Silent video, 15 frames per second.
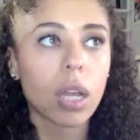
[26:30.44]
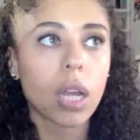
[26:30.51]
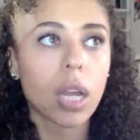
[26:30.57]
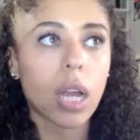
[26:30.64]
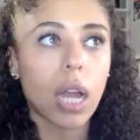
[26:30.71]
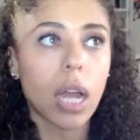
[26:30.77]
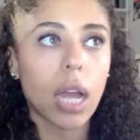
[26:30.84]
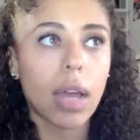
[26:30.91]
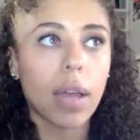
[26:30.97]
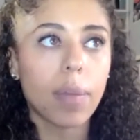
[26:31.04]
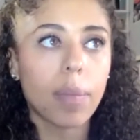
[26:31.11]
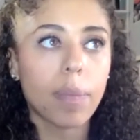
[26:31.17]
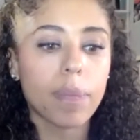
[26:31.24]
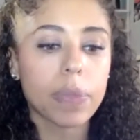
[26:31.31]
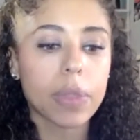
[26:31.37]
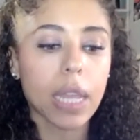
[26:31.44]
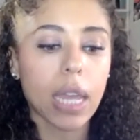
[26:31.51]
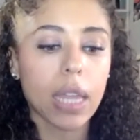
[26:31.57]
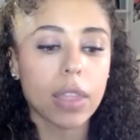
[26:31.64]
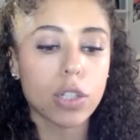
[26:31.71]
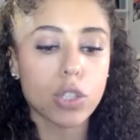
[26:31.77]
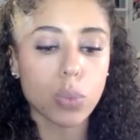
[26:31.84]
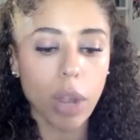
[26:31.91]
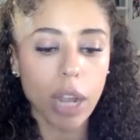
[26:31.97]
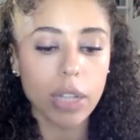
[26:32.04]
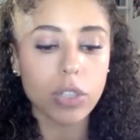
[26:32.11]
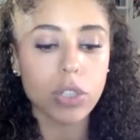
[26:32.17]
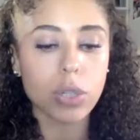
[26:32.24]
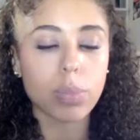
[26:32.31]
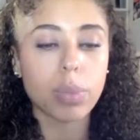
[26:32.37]
And the
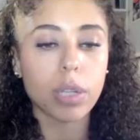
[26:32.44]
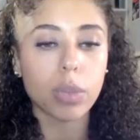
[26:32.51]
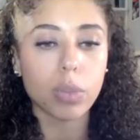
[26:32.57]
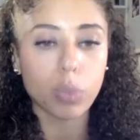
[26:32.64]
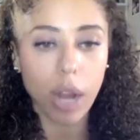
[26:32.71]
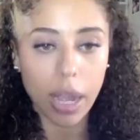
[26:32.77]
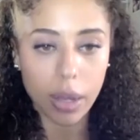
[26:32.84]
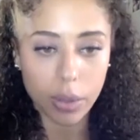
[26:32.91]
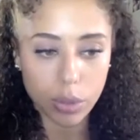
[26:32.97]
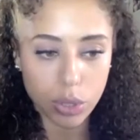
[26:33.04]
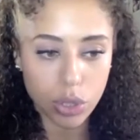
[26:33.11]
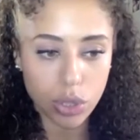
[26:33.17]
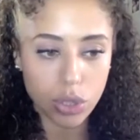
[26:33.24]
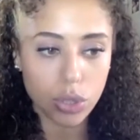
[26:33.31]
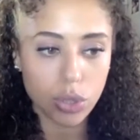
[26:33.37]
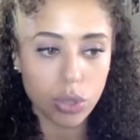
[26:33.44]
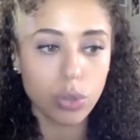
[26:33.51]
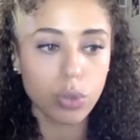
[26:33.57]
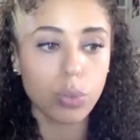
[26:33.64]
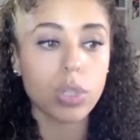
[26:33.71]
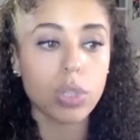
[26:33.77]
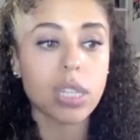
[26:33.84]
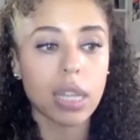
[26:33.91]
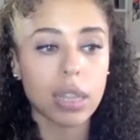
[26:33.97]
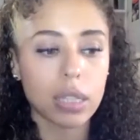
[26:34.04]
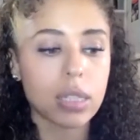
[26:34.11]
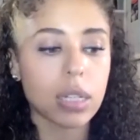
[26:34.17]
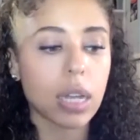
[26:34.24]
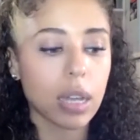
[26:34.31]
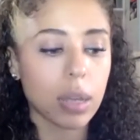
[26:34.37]
director, Bill Rausch, who was at the
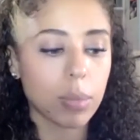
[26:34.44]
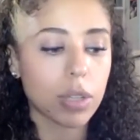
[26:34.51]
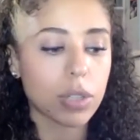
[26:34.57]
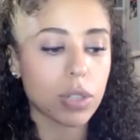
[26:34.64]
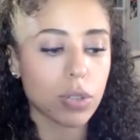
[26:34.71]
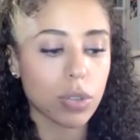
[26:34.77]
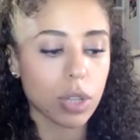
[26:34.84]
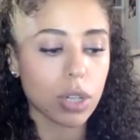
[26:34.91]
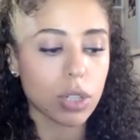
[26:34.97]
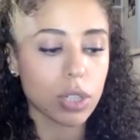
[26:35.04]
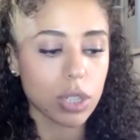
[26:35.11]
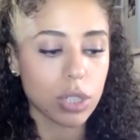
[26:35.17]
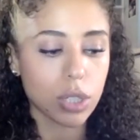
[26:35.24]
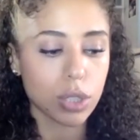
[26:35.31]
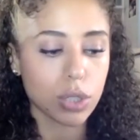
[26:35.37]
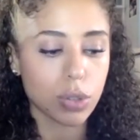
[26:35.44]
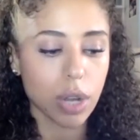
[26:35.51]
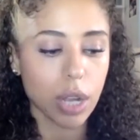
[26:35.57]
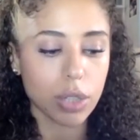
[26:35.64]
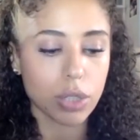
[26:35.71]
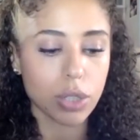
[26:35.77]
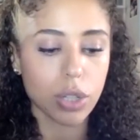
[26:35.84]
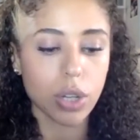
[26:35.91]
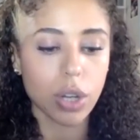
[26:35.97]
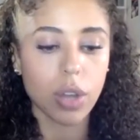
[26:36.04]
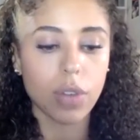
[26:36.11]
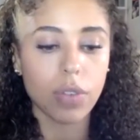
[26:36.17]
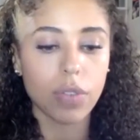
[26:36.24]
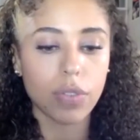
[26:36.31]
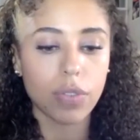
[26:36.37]
time also the artistic director
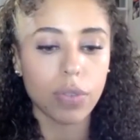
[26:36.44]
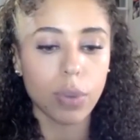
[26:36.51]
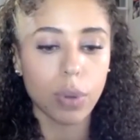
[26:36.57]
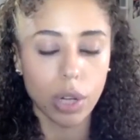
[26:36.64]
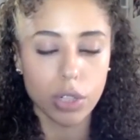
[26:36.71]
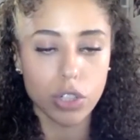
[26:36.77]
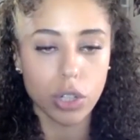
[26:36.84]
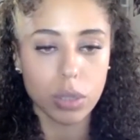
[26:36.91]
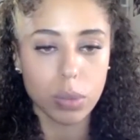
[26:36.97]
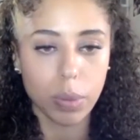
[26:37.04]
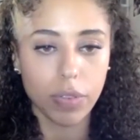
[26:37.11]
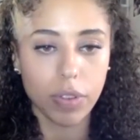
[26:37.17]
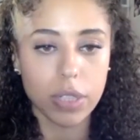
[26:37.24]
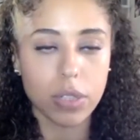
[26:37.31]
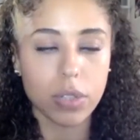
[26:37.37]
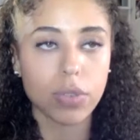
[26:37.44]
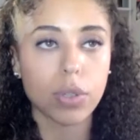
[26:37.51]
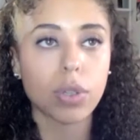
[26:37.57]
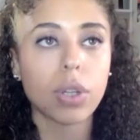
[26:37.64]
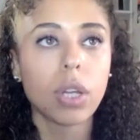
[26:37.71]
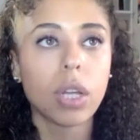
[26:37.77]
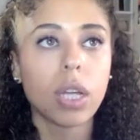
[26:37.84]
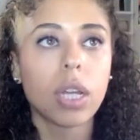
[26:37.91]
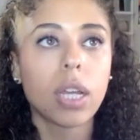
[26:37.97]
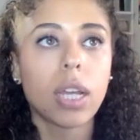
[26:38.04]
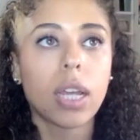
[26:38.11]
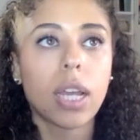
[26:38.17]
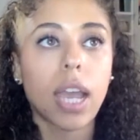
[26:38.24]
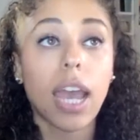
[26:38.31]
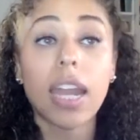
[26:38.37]
of Oregon Shakespeare Festival,
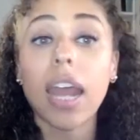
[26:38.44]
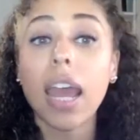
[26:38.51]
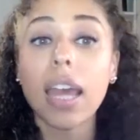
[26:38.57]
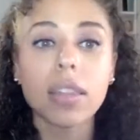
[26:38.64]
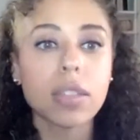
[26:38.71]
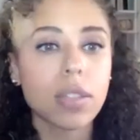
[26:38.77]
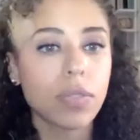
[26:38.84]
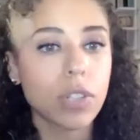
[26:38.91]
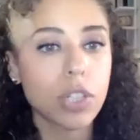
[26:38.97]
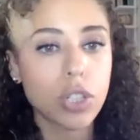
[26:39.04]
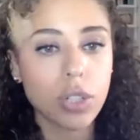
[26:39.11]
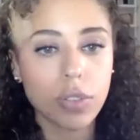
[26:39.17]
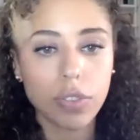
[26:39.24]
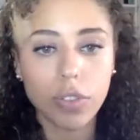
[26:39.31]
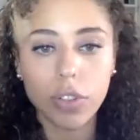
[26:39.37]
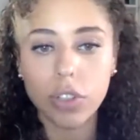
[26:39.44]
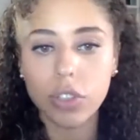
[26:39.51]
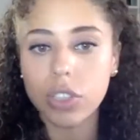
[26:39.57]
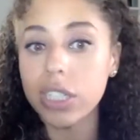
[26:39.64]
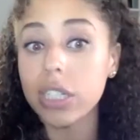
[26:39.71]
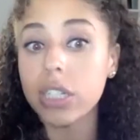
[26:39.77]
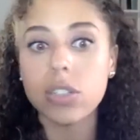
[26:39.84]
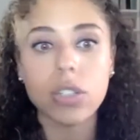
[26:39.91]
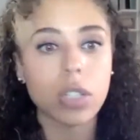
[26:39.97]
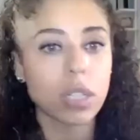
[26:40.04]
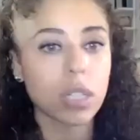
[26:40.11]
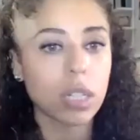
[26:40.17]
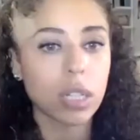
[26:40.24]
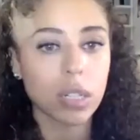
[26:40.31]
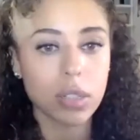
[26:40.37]
had this vision for years and
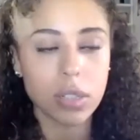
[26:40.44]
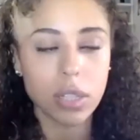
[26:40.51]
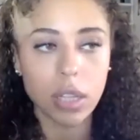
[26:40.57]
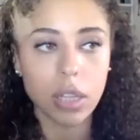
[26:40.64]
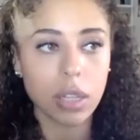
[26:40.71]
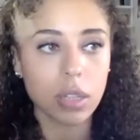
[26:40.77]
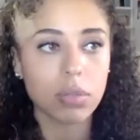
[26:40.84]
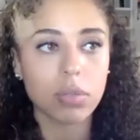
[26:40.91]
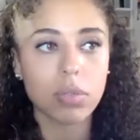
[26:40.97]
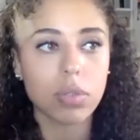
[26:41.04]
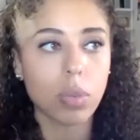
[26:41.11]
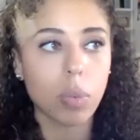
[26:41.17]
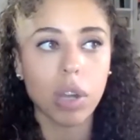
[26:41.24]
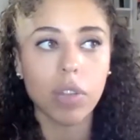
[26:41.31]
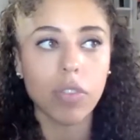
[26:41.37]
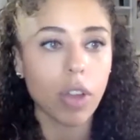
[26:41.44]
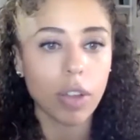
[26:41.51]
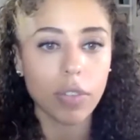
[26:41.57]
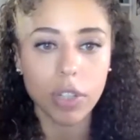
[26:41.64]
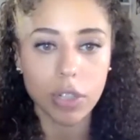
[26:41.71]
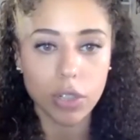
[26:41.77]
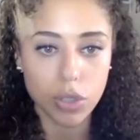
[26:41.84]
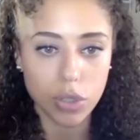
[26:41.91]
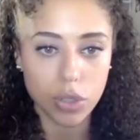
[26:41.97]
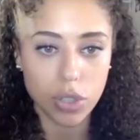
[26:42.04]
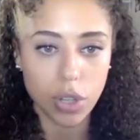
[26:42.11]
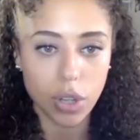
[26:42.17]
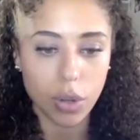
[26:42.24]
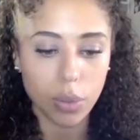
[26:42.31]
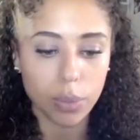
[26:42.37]
years, I think 25 years or
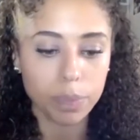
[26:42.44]
so.